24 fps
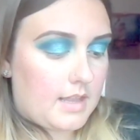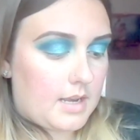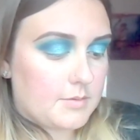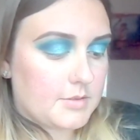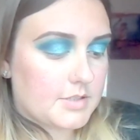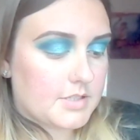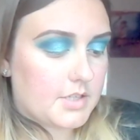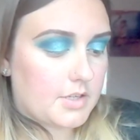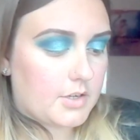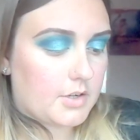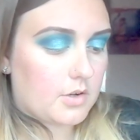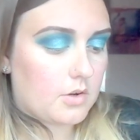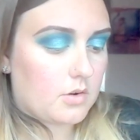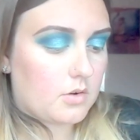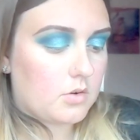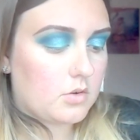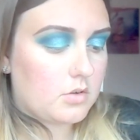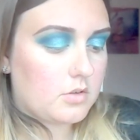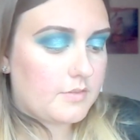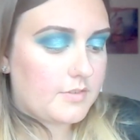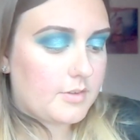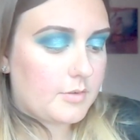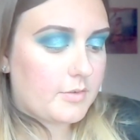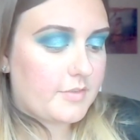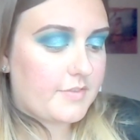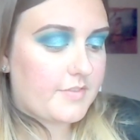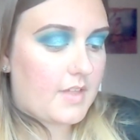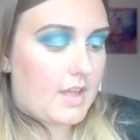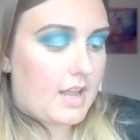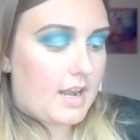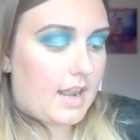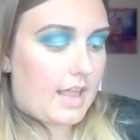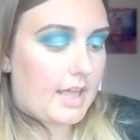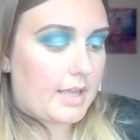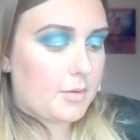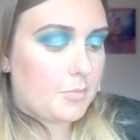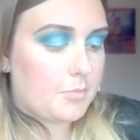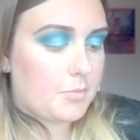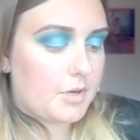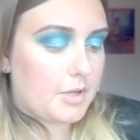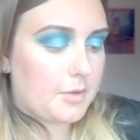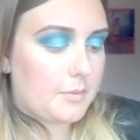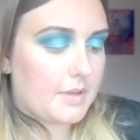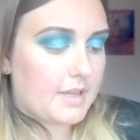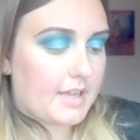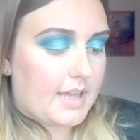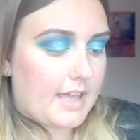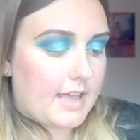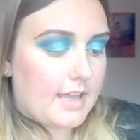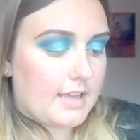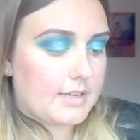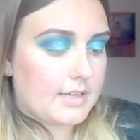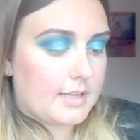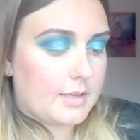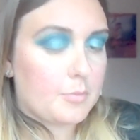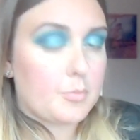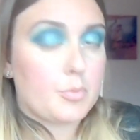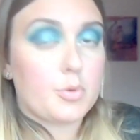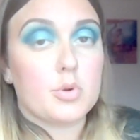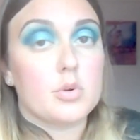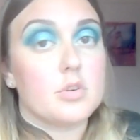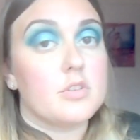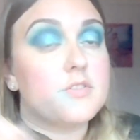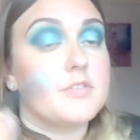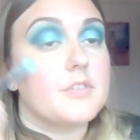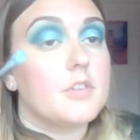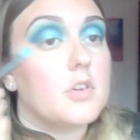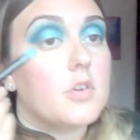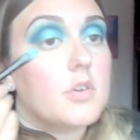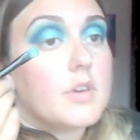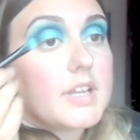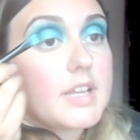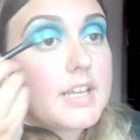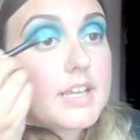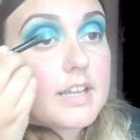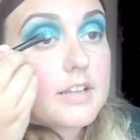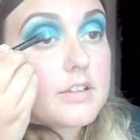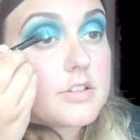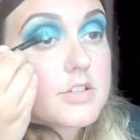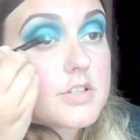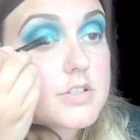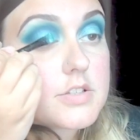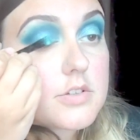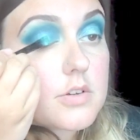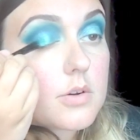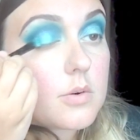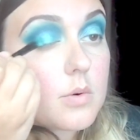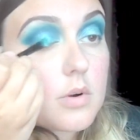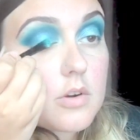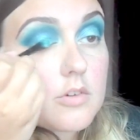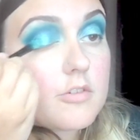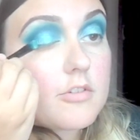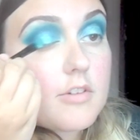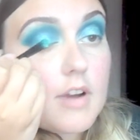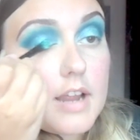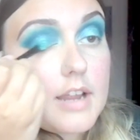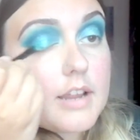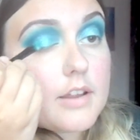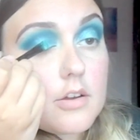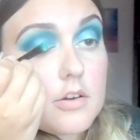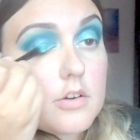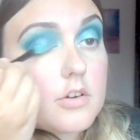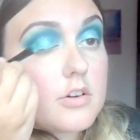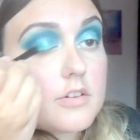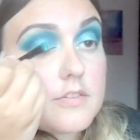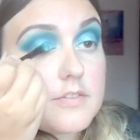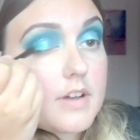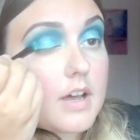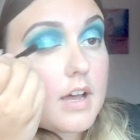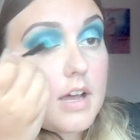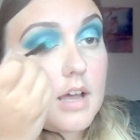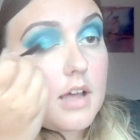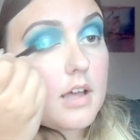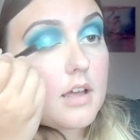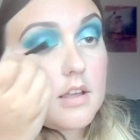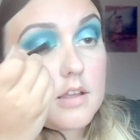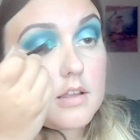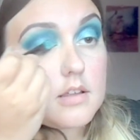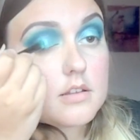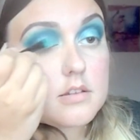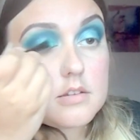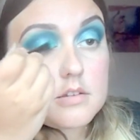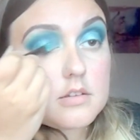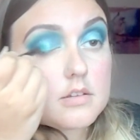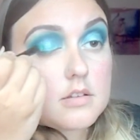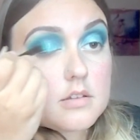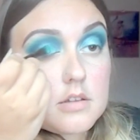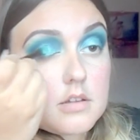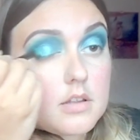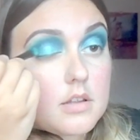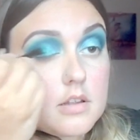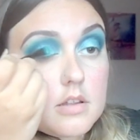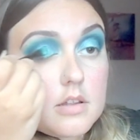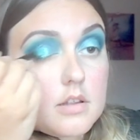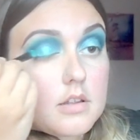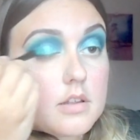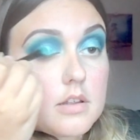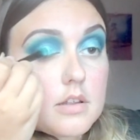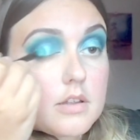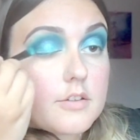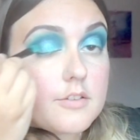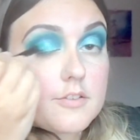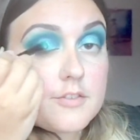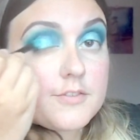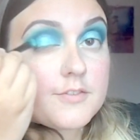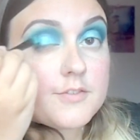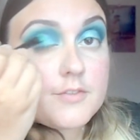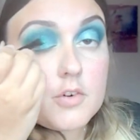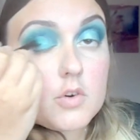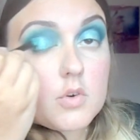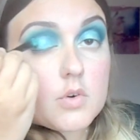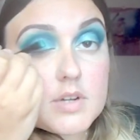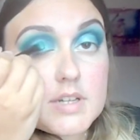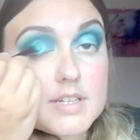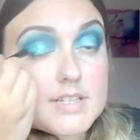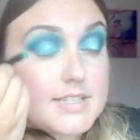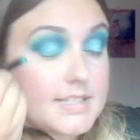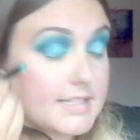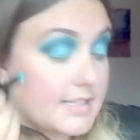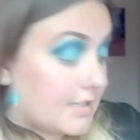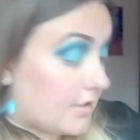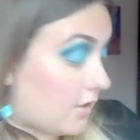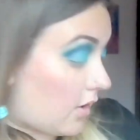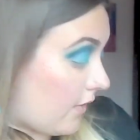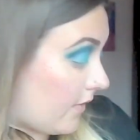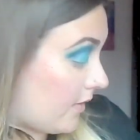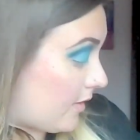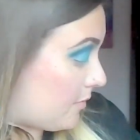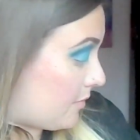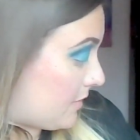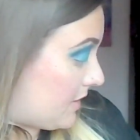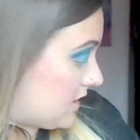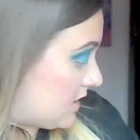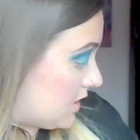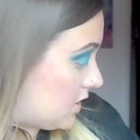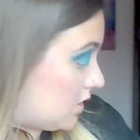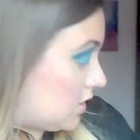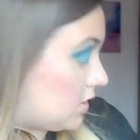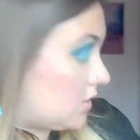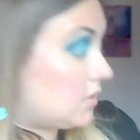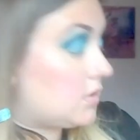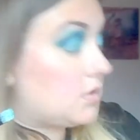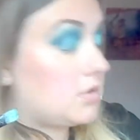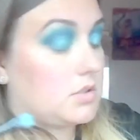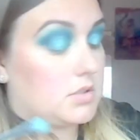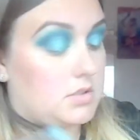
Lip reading: Then I'm just going to go over with that light blue again in Pool Floaty and just go right over, focusing on the middle.